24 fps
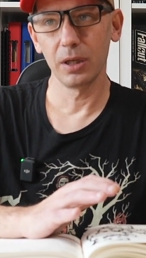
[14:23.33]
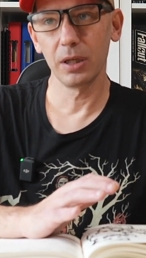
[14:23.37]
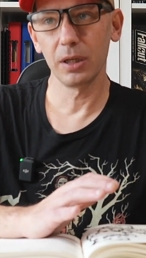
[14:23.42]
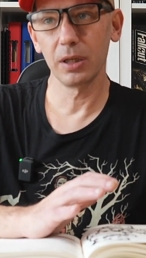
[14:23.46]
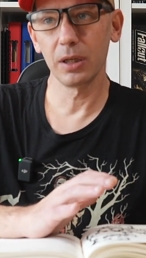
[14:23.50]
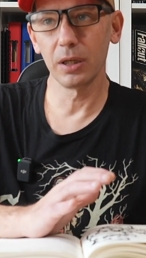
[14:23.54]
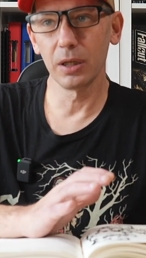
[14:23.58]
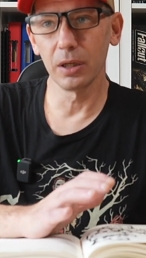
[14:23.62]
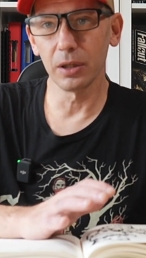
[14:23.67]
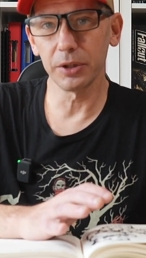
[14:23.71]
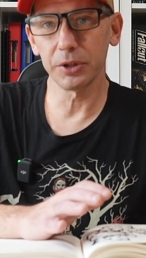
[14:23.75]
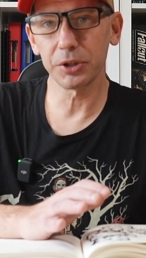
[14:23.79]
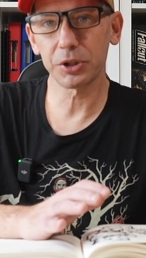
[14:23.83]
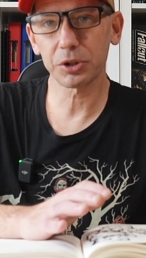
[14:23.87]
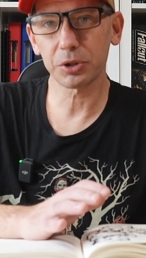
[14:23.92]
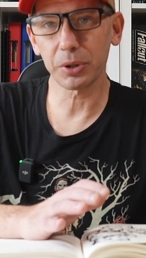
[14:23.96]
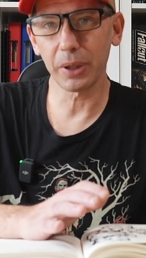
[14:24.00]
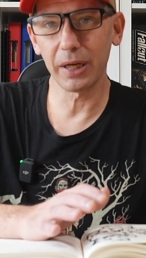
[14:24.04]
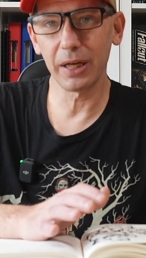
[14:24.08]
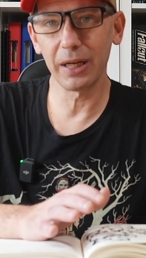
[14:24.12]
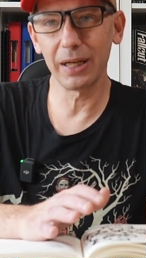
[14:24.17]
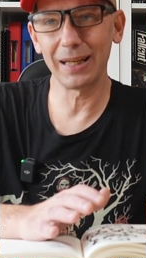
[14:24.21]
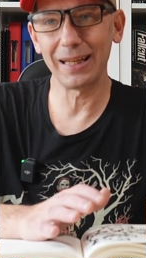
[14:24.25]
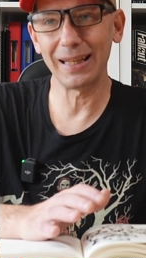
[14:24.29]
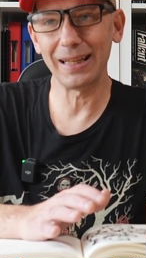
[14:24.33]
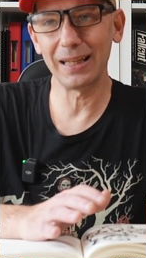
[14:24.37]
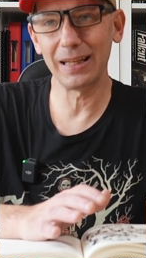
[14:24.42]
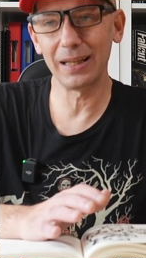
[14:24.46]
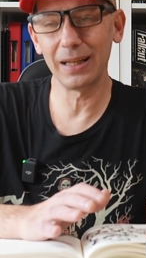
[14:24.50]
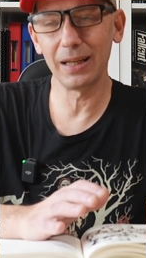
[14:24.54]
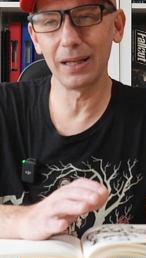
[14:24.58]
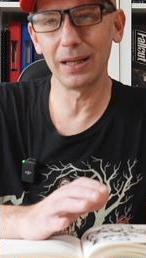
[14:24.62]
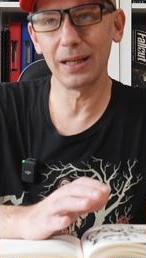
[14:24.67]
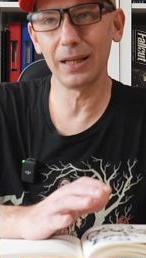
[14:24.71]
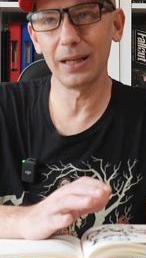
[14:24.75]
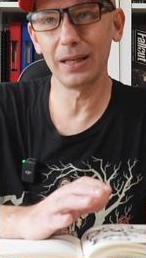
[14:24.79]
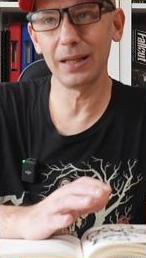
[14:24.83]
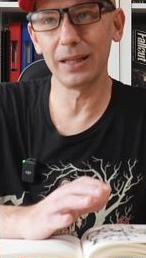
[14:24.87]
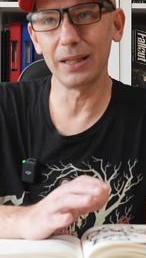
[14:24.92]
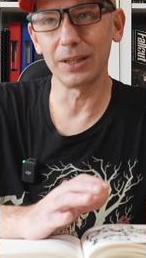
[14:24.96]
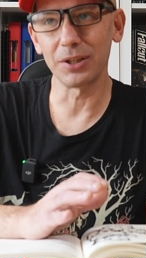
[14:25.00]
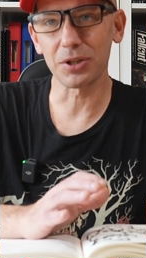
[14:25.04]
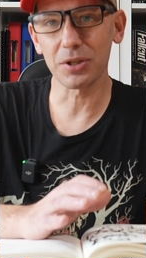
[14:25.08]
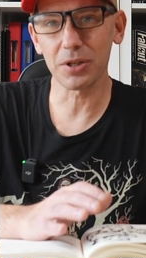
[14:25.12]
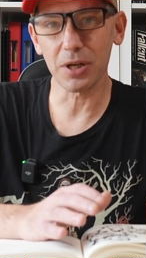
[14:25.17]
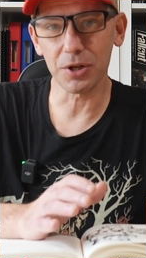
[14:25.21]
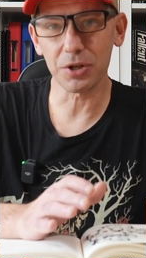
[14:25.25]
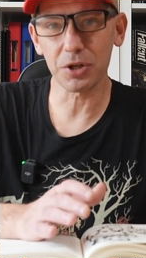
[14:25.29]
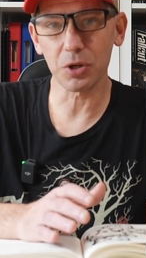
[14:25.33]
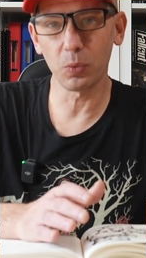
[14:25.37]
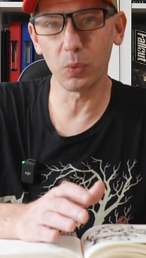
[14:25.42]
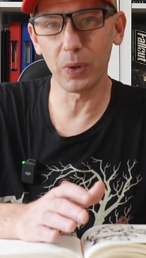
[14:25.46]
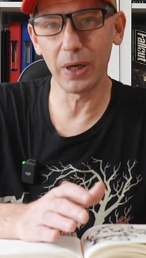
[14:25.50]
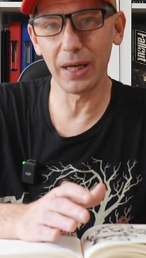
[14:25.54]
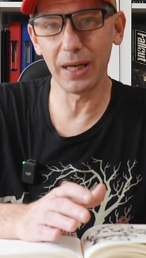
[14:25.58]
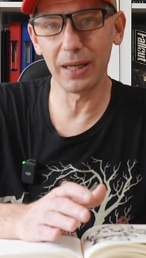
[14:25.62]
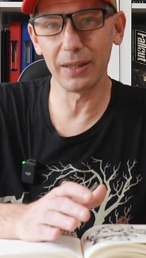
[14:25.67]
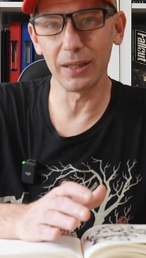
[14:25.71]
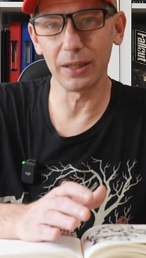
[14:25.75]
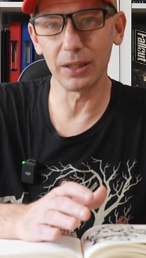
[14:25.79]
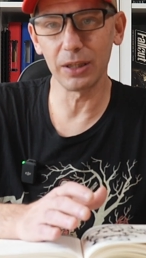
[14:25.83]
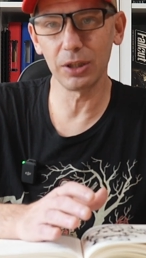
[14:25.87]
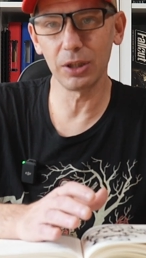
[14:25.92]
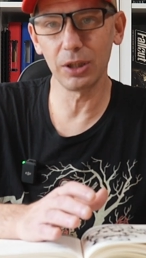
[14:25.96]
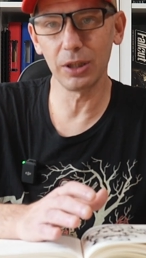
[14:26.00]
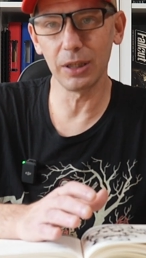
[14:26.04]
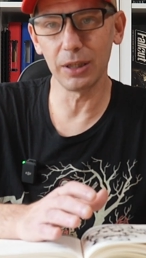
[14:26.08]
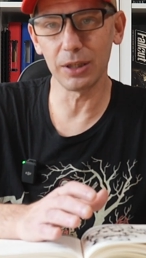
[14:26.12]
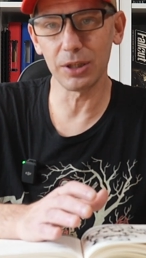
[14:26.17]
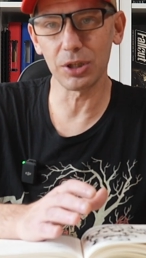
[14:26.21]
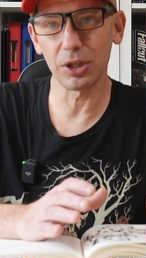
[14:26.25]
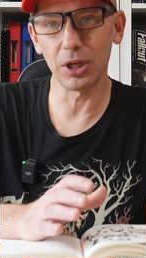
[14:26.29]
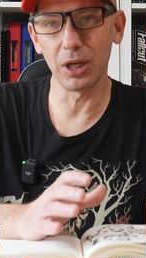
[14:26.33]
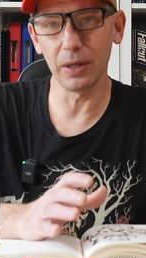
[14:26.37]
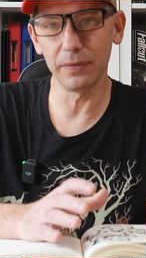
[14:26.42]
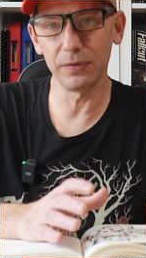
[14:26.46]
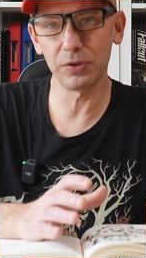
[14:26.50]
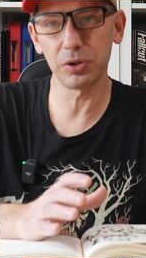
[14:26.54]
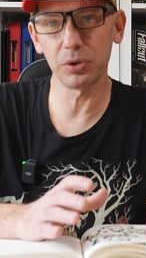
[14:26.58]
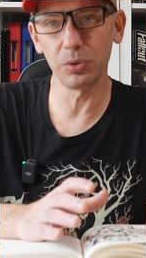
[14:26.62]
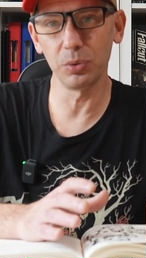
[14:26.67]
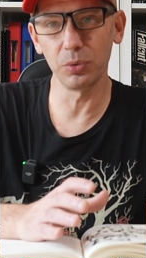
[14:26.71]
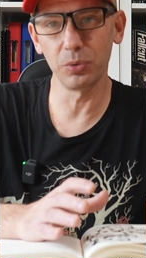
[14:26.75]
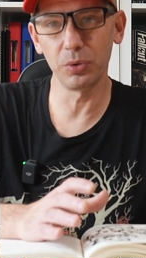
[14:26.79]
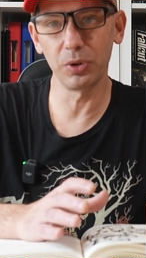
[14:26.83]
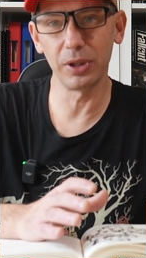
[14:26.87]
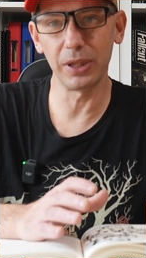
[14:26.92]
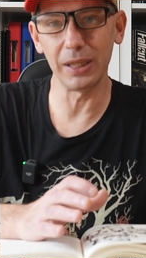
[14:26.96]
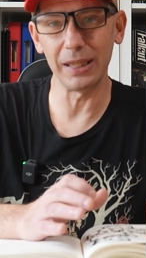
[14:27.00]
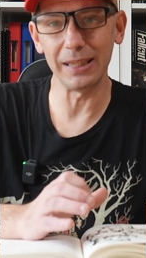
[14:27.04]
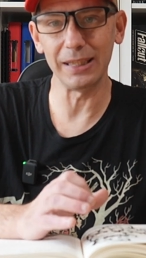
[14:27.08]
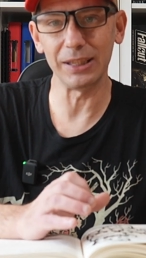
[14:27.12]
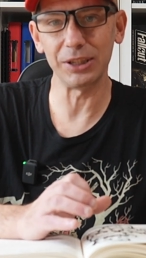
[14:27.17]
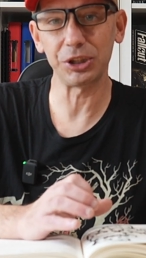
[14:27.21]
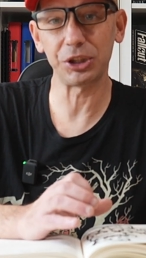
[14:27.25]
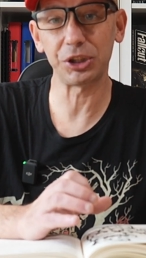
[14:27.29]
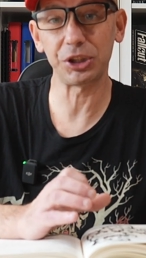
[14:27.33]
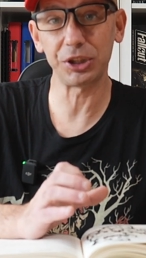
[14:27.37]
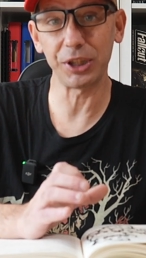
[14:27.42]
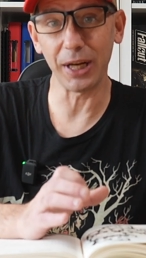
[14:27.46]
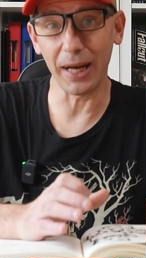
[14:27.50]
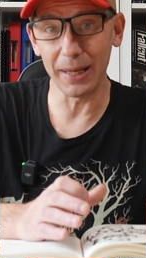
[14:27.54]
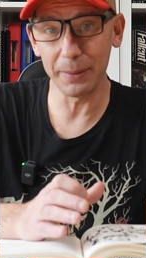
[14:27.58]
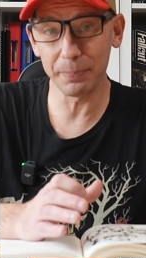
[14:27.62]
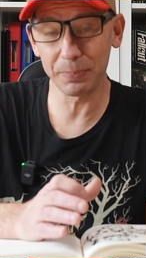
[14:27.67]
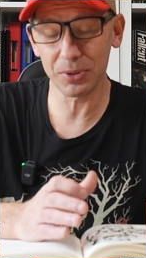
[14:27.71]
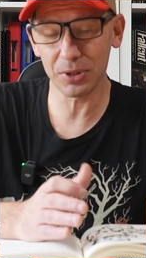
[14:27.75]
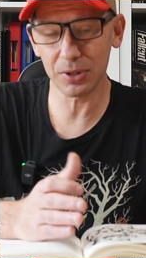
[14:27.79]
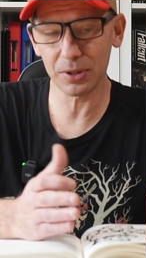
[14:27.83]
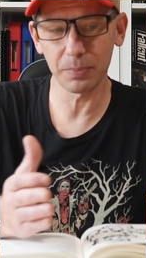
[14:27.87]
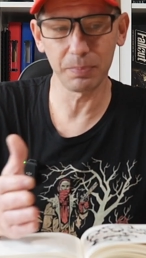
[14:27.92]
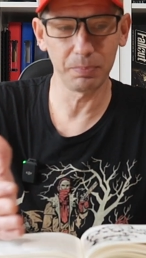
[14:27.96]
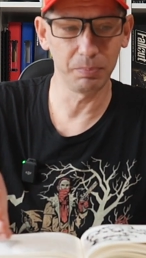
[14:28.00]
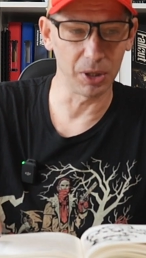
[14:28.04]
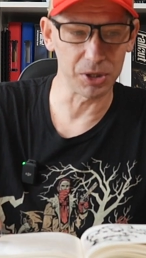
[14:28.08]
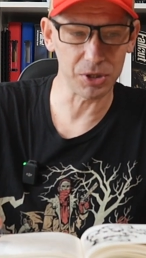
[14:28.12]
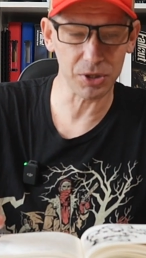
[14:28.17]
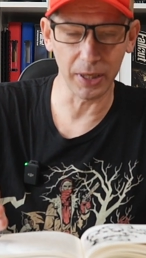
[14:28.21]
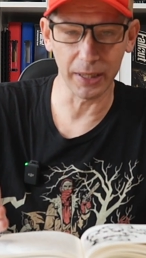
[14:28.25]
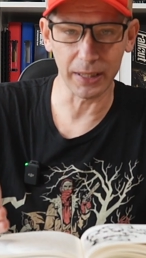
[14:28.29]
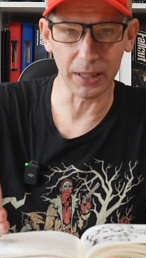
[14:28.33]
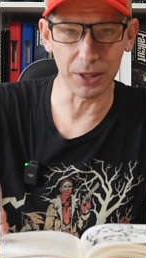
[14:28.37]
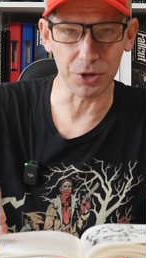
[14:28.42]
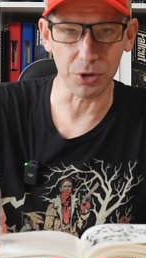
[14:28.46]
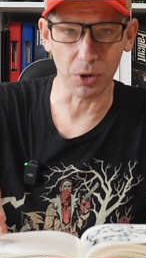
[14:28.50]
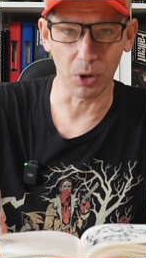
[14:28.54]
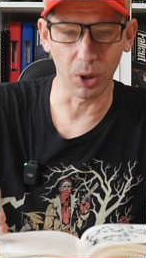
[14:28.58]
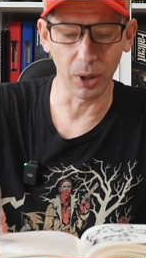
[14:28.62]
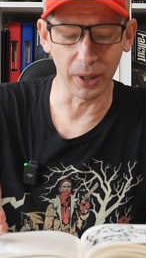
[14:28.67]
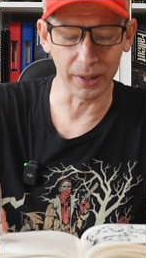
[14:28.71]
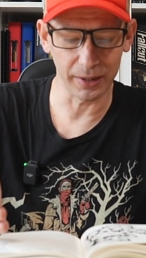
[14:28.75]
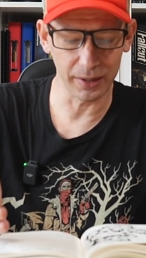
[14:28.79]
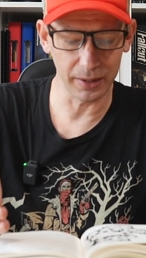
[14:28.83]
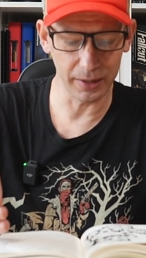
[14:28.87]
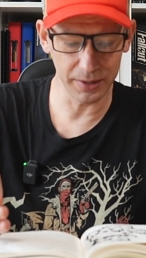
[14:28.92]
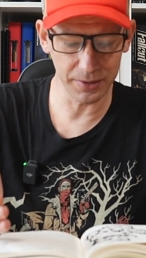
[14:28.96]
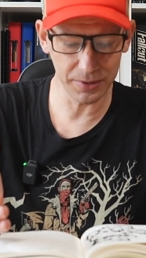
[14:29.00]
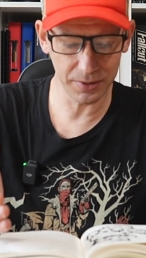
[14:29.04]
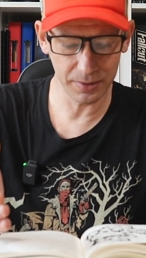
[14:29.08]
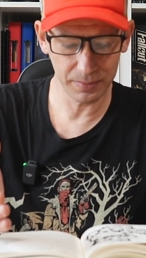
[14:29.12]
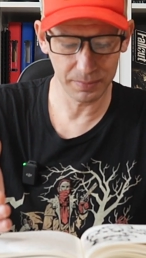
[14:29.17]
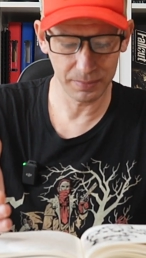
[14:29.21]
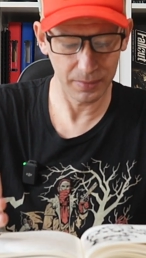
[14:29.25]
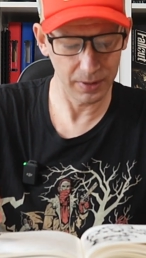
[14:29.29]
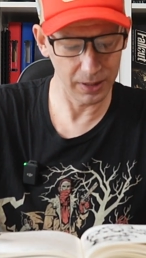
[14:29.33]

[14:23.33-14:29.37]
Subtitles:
illustrated in such a way that it gives you the shapes, much like a drawing does,